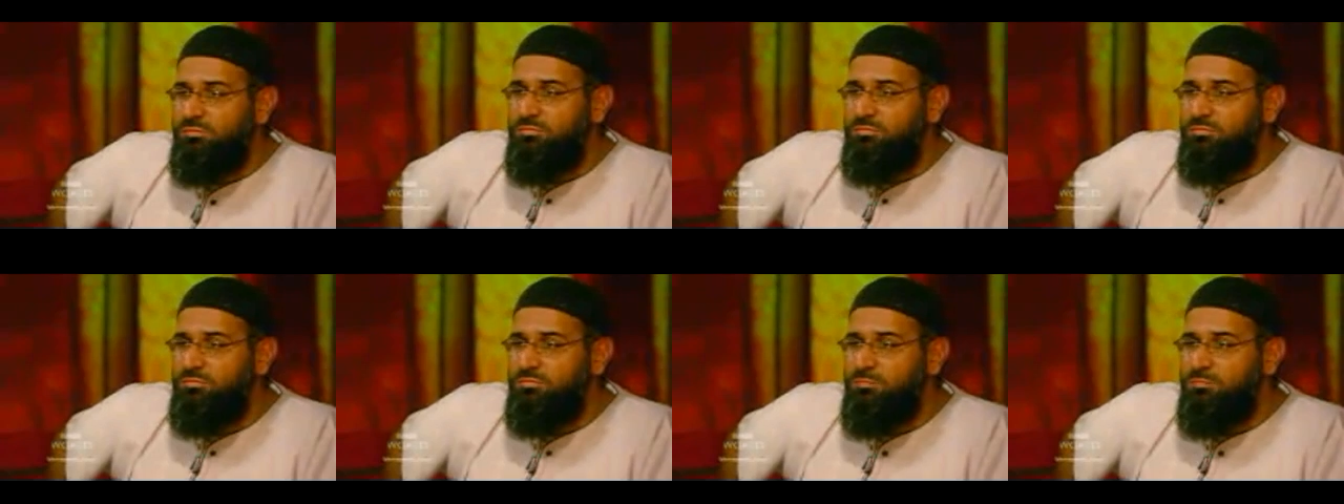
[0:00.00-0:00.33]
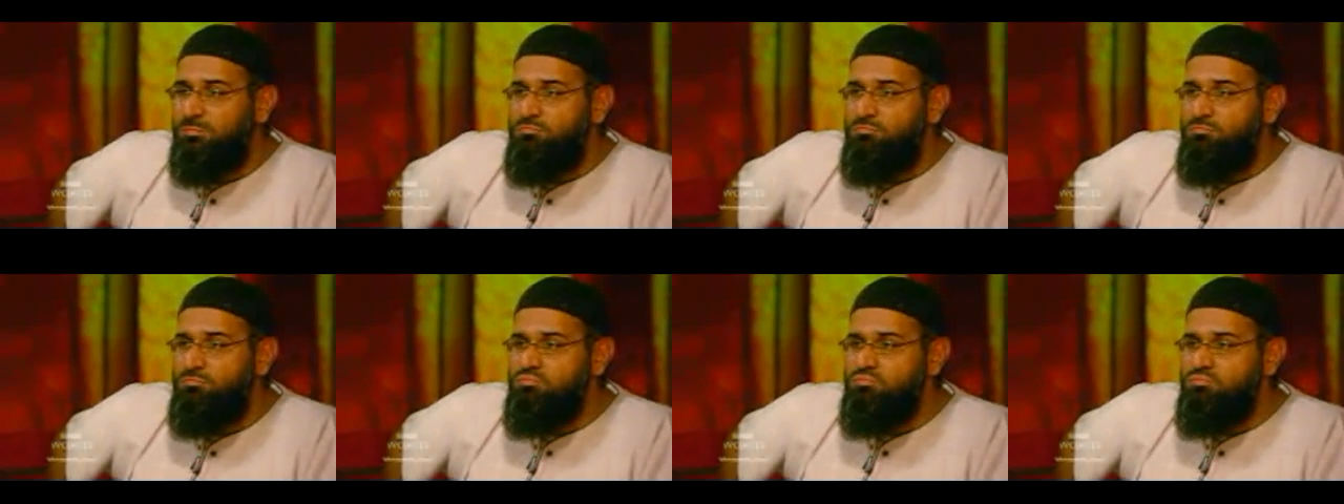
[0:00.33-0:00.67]

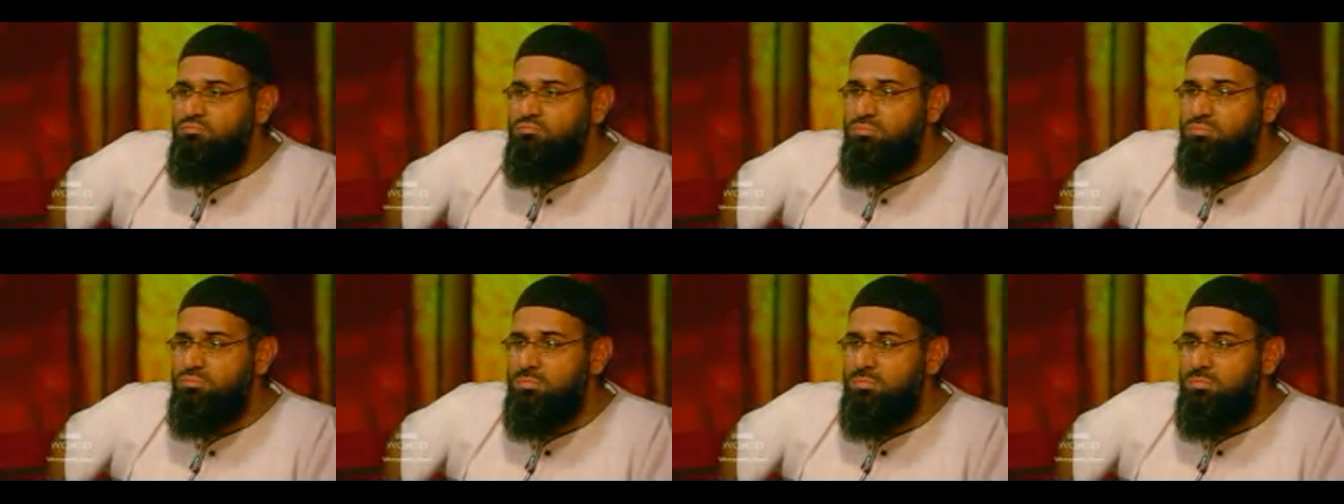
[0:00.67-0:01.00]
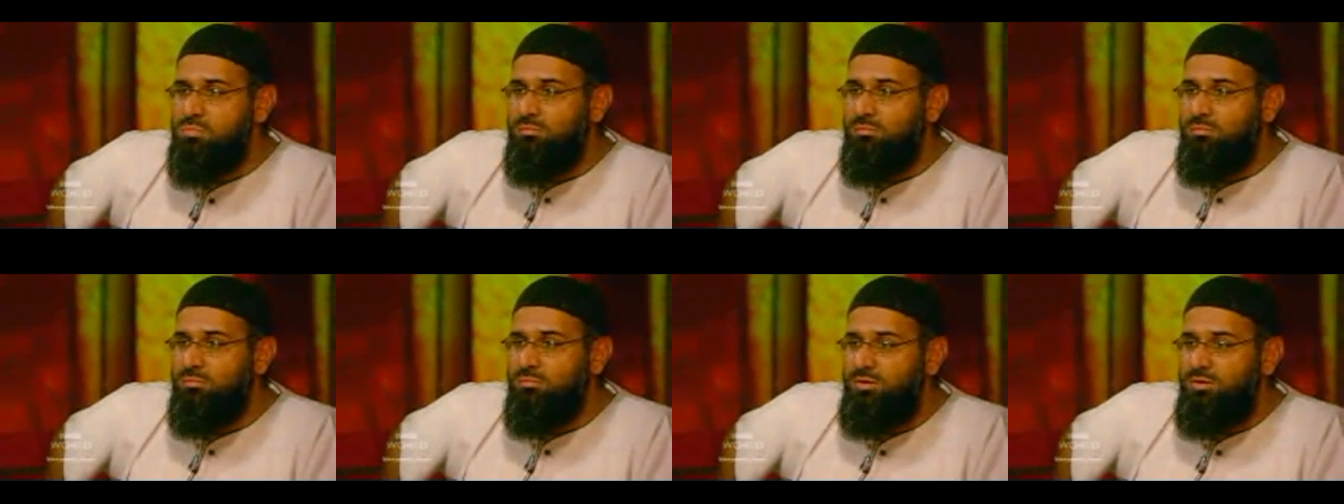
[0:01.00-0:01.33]
new
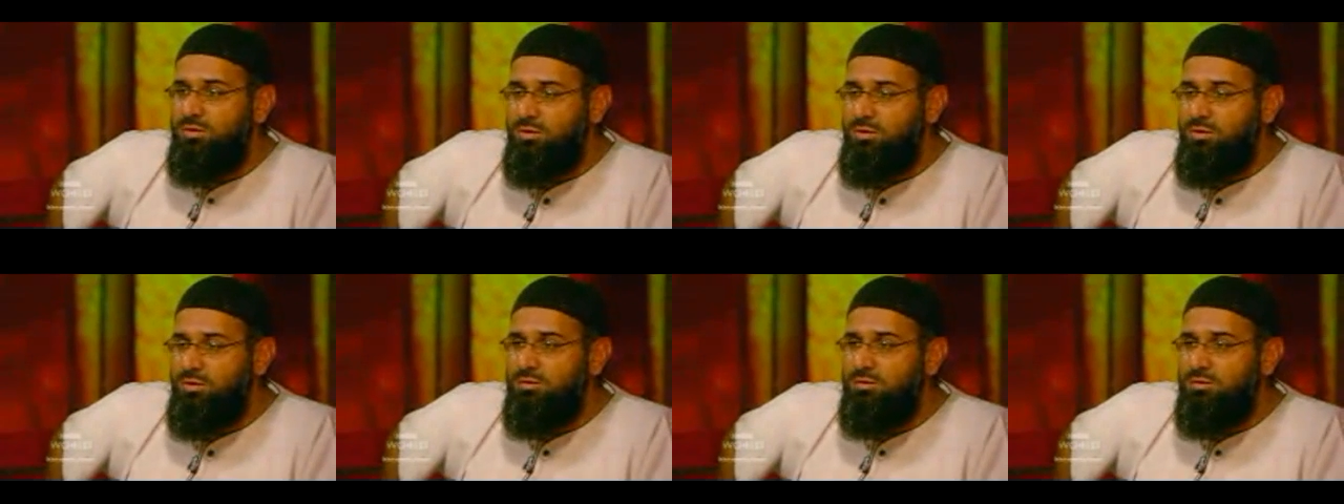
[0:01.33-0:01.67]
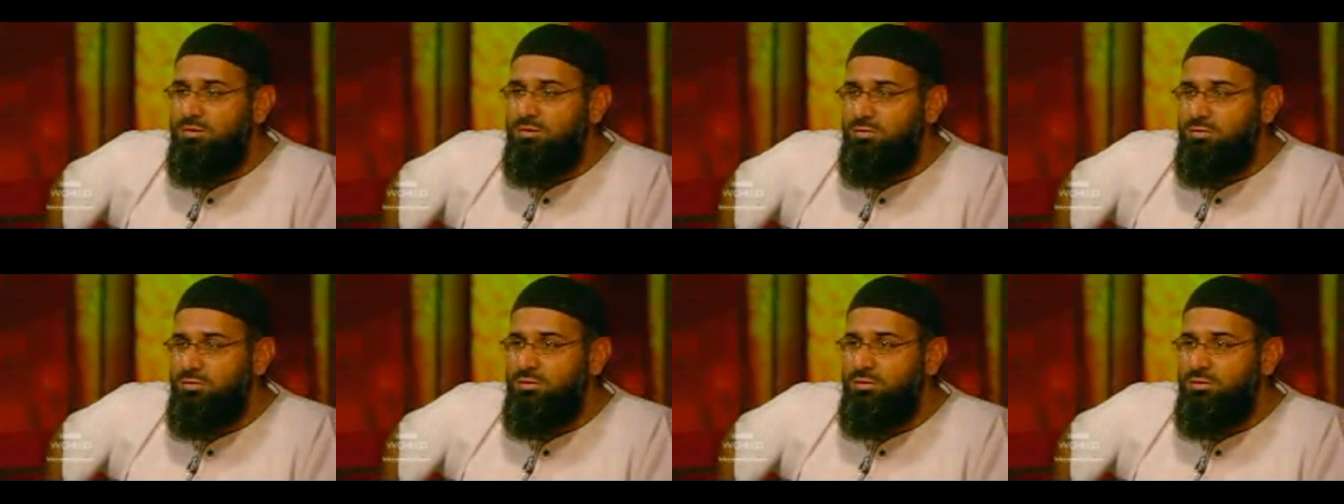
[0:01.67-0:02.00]
calls for
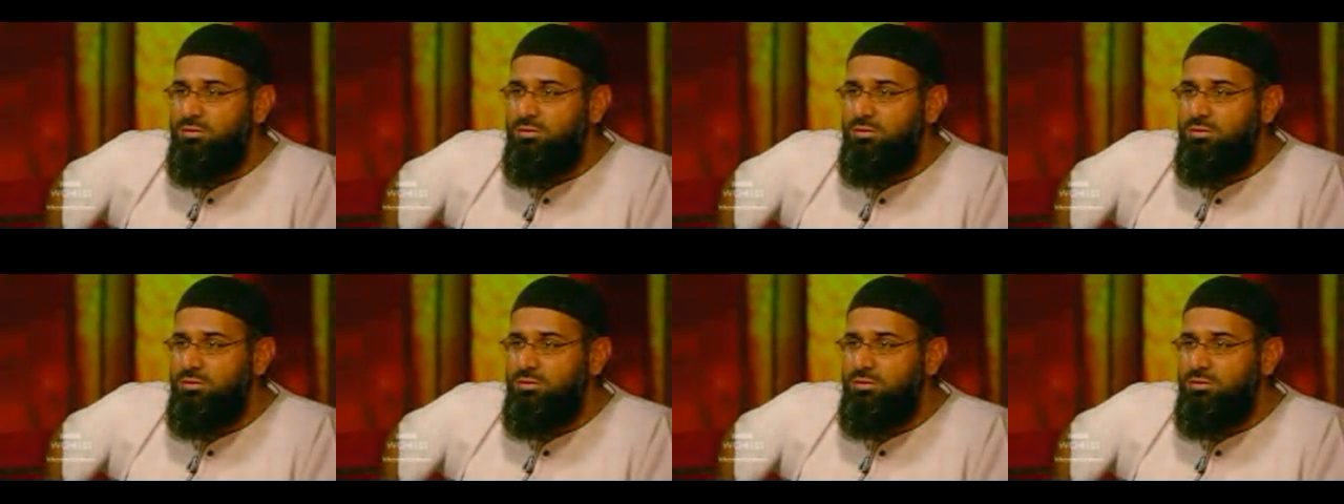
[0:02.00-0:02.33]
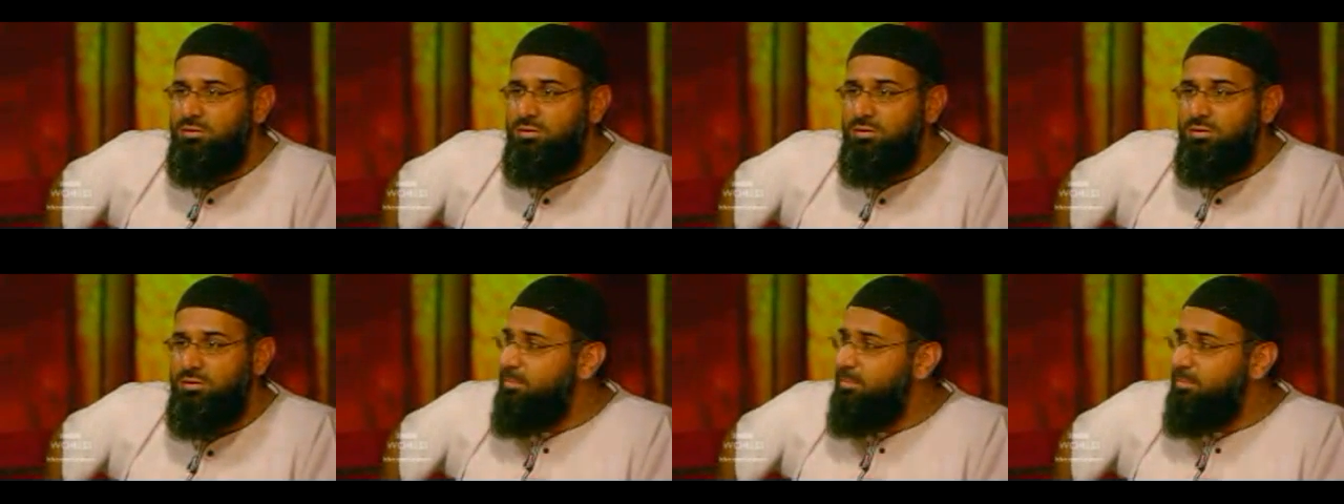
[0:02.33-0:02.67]
attacks
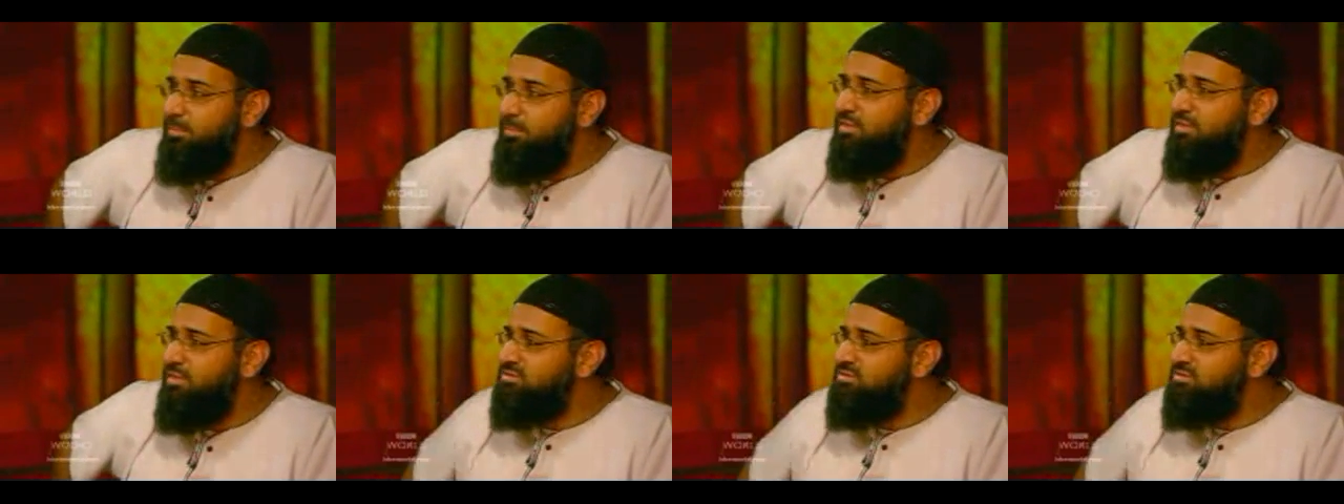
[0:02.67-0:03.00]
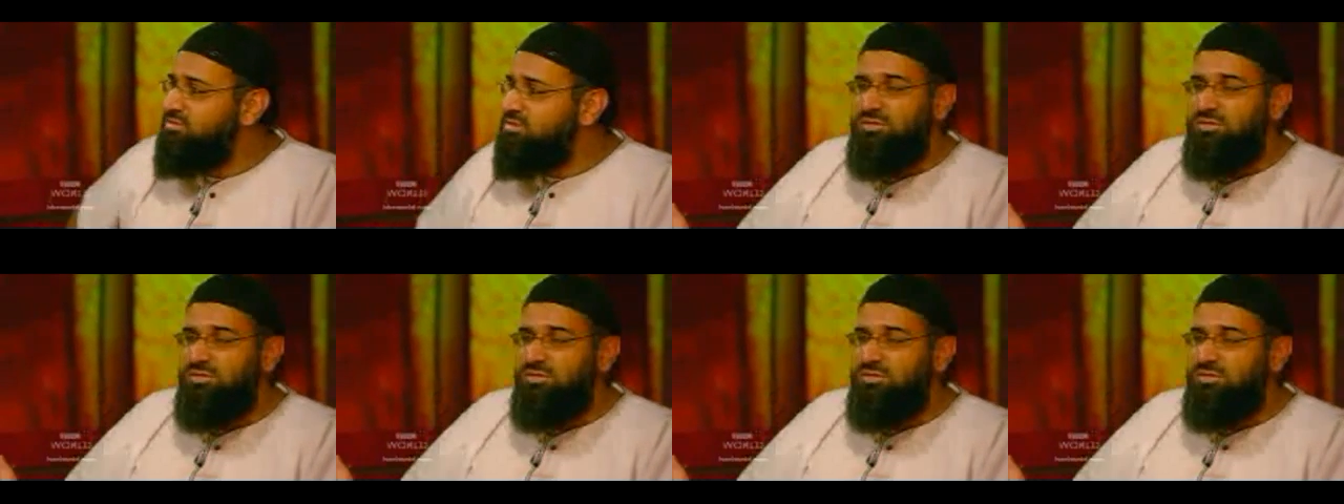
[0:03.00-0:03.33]
in the United
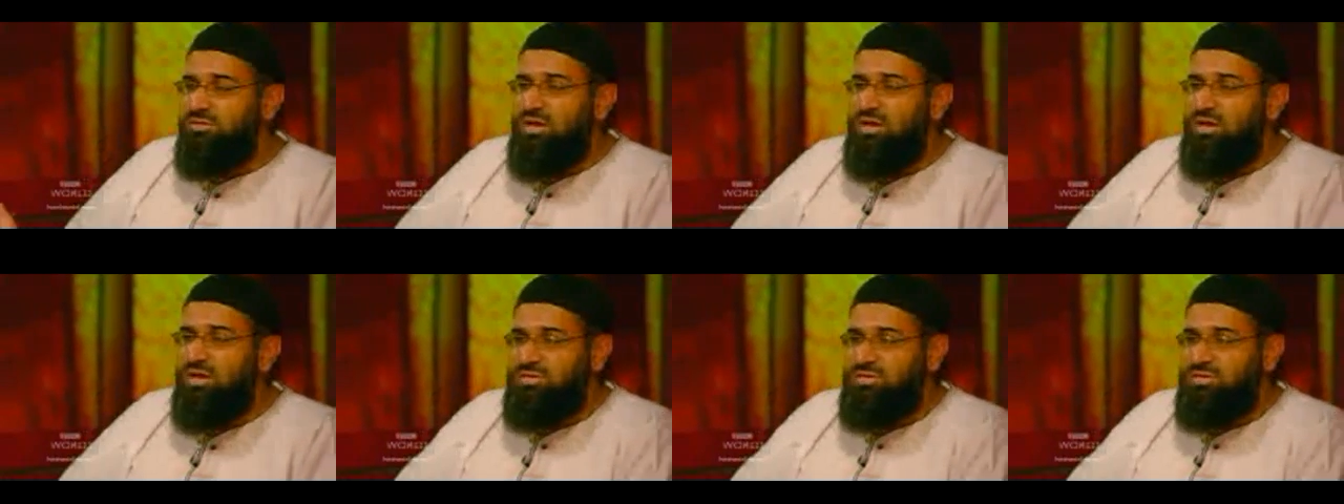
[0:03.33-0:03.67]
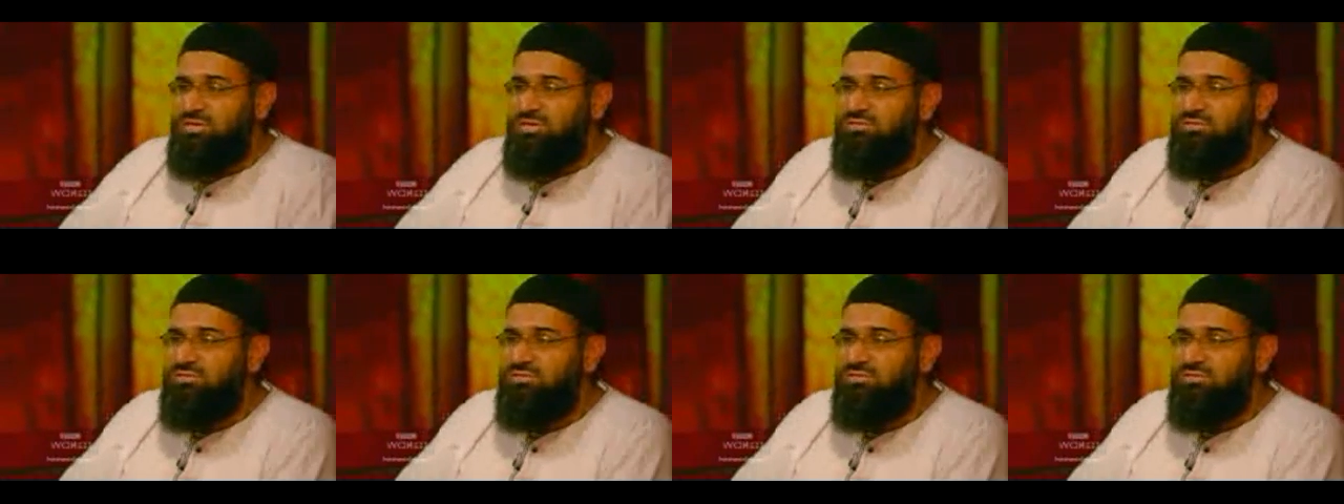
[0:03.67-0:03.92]
Kingdom and in London.